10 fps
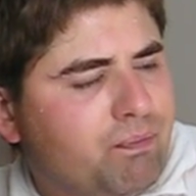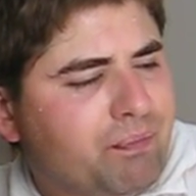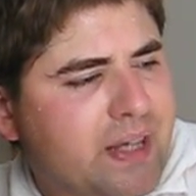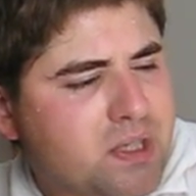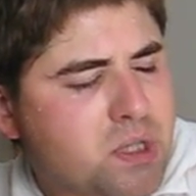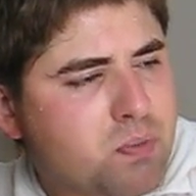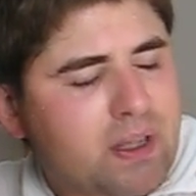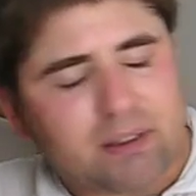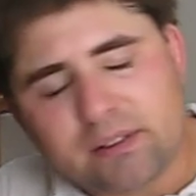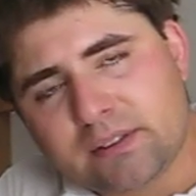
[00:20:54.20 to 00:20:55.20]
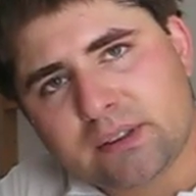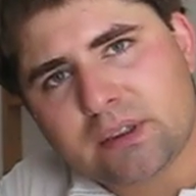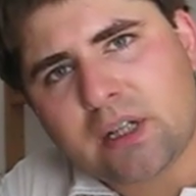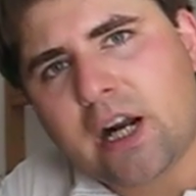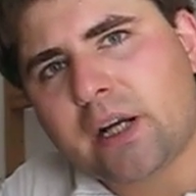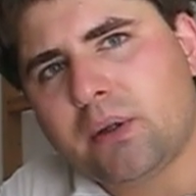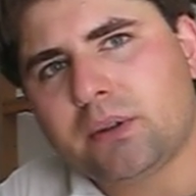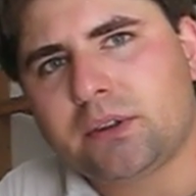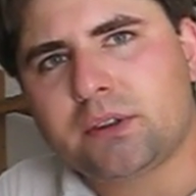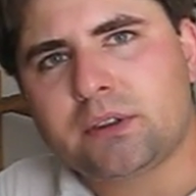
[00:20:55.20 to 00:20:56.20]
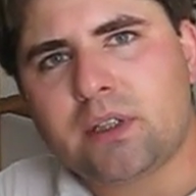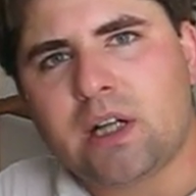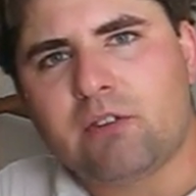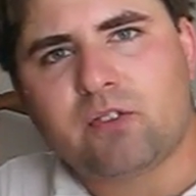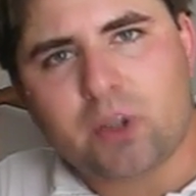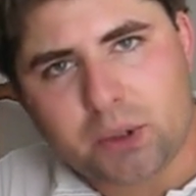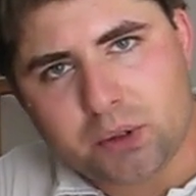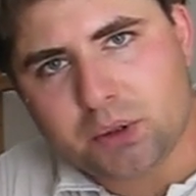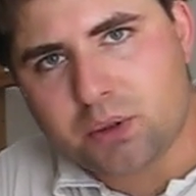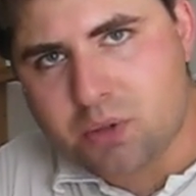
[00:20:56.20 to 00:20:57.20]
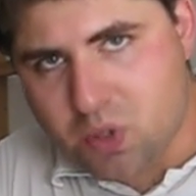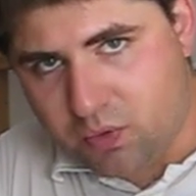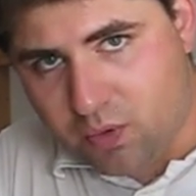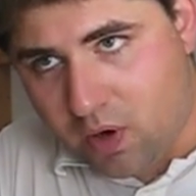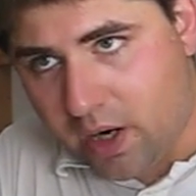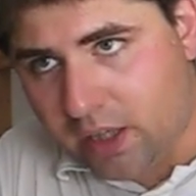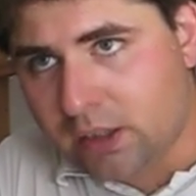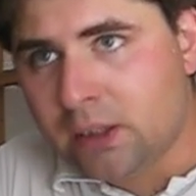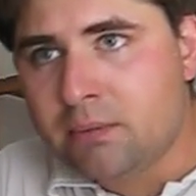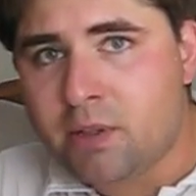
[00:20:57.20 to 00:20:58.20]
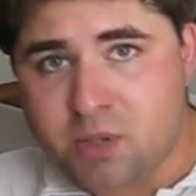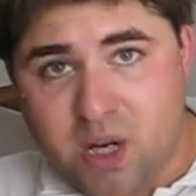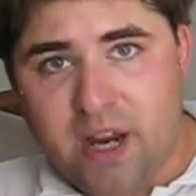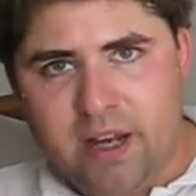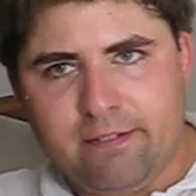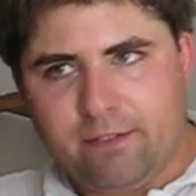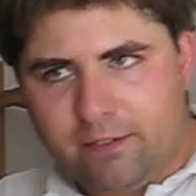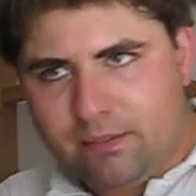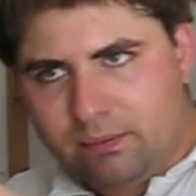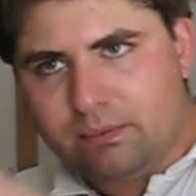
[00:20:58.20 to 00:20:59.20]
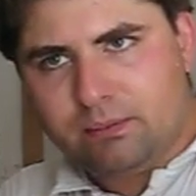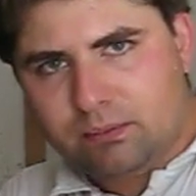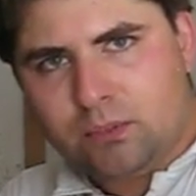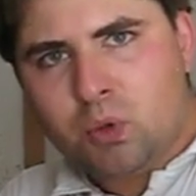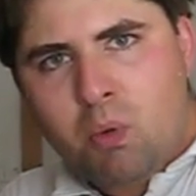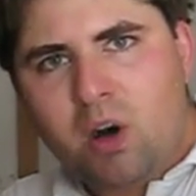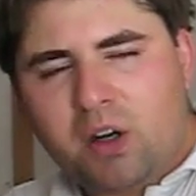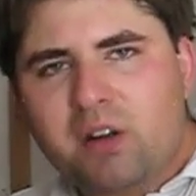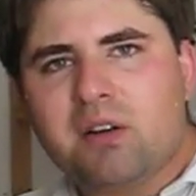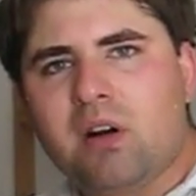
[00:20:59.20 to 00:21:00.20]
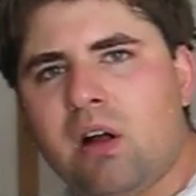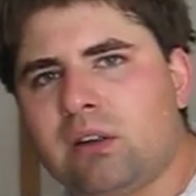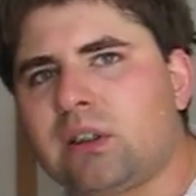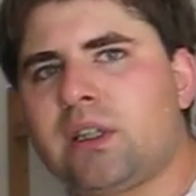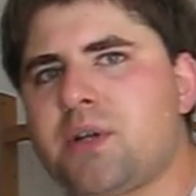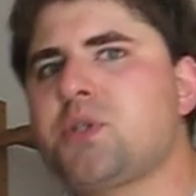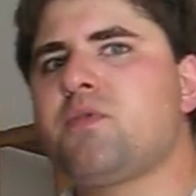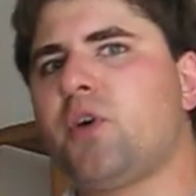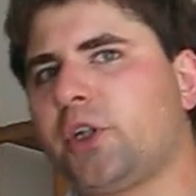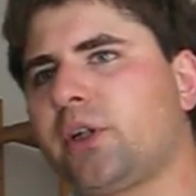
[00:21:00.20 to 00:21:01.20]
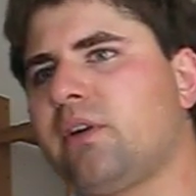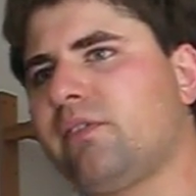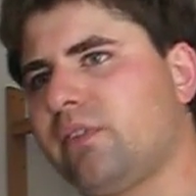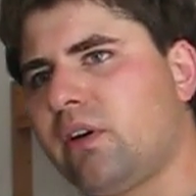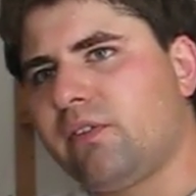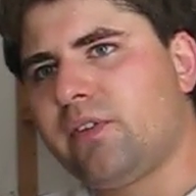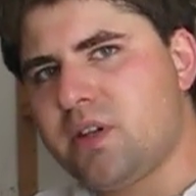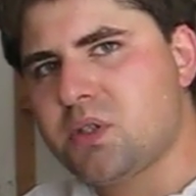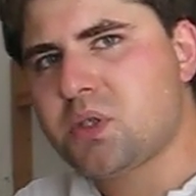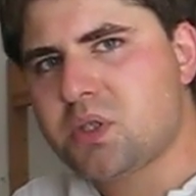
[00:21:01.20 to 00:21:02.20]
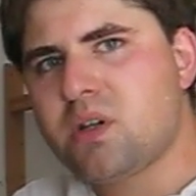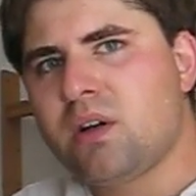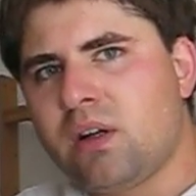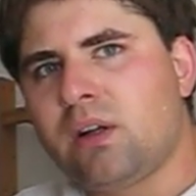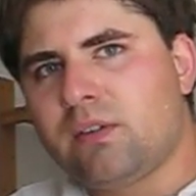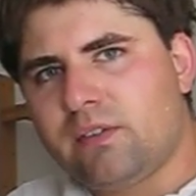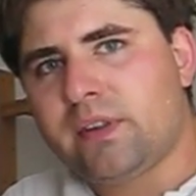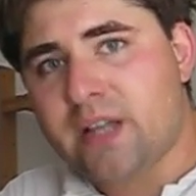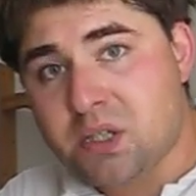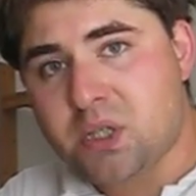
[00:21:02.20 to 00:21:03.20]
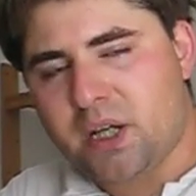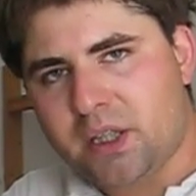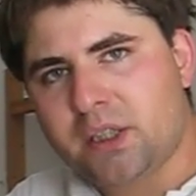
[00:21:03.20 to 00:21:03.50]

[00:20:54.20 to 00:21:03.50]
That's what I could afford to do so far, because I have to work on the next version of this fantastic